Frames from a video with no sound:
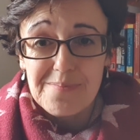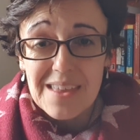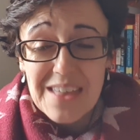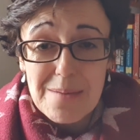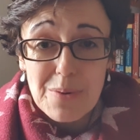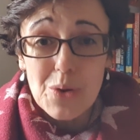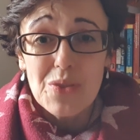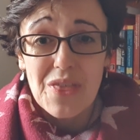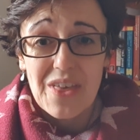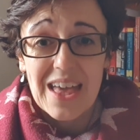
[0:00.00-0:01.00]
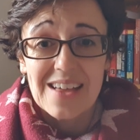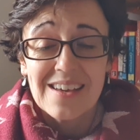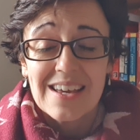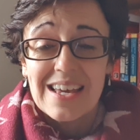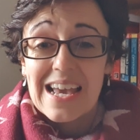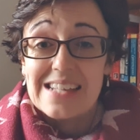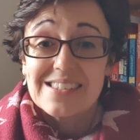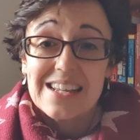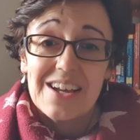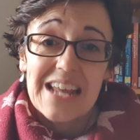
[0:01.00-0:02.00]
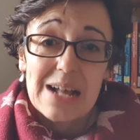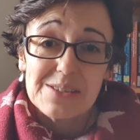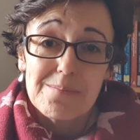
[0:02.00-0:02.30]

The important thing is to learn how to